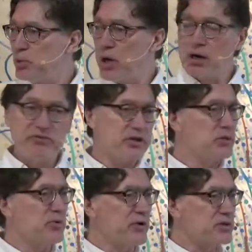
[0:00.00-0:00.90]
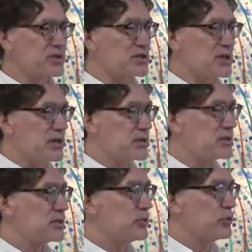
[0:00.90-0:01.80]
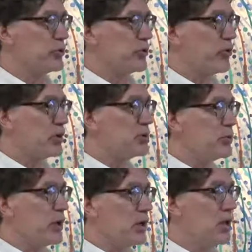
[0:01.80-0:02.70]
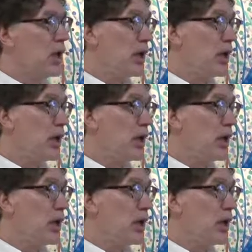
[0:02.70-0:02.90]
we are a victim of our success. We're doing incredibly well.